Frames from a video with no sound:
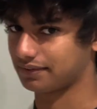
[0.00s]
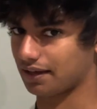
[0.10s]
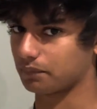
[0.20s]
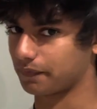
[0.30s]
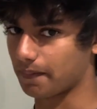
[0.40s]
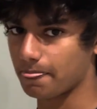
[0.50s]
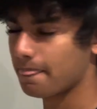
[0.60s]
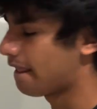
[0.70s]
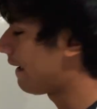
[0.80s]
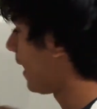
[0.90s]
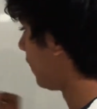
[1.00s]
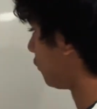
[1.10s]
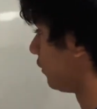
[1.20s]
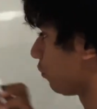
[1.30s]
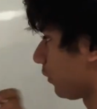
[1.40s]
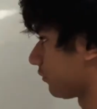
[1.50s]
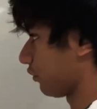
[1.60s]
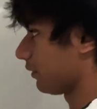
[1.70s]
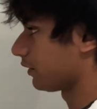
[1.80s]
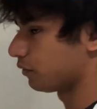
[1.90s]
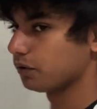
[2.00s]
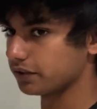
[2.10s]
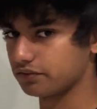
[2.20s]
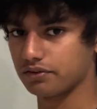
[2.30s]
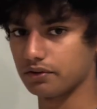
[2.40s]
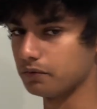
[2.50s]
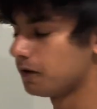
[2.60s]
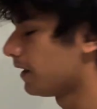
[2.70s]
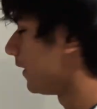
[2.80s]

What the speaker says: help them. And so these organs are critical organs too.